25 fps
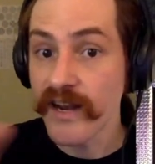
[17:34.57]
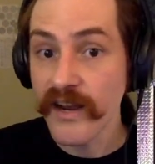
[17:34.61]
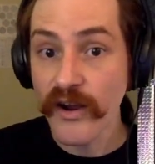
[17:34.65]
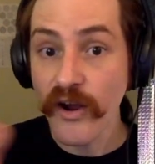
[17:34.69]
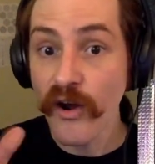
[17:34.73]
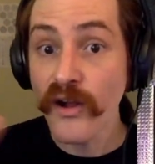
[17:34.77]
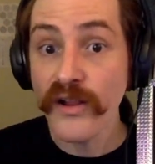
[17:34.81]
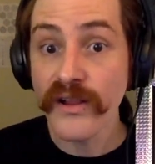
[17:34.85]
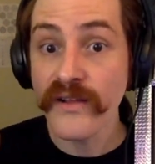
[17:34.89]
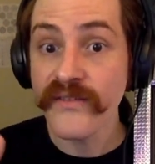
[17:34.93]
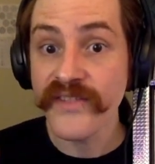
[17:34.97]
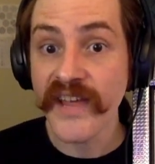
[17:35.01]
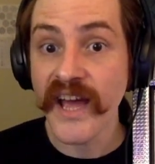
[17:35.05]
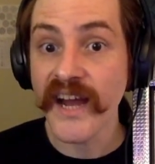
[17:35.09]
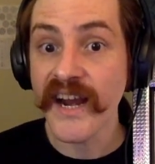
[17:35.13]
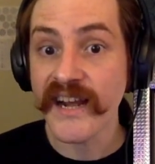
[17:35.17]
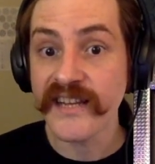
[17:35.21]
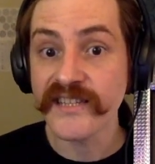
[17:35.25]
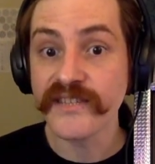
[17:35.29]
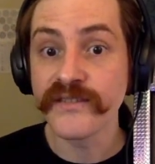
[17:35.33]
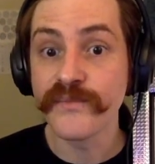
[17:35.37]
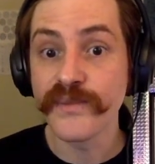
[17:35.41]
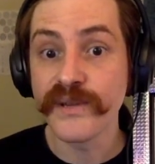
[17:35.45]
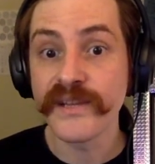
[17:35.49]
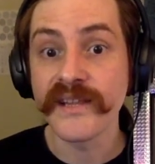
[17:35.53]
Like, all of that
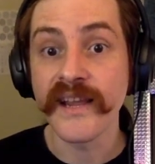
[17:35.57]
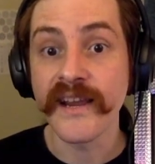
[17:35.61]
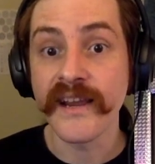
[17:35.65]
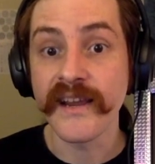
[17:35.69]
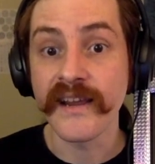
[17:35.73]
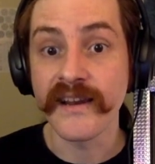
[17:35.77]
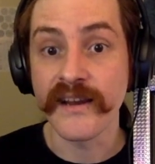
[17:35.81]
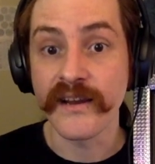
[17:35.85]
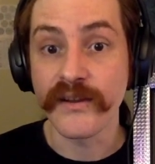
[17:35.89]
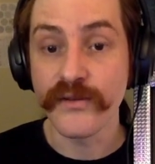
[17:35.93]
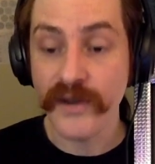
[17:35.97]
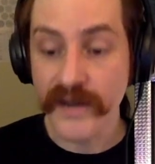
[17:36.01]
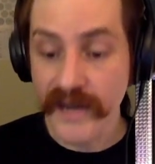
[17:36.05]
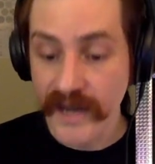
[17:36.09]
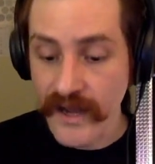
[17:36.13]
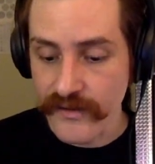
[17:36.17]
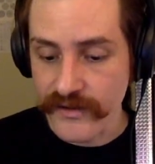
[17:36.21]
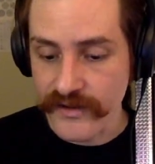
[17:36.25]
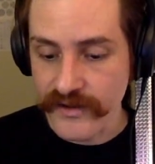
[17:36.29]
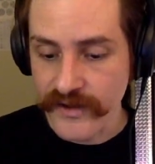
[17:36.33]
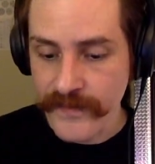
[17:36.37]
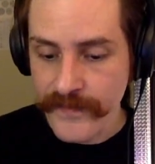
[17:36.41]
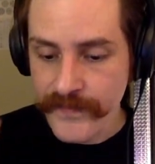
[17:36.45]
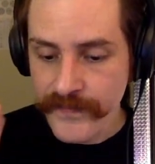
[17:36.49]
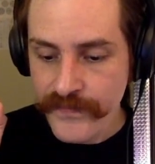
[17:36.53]
has to be taken into account.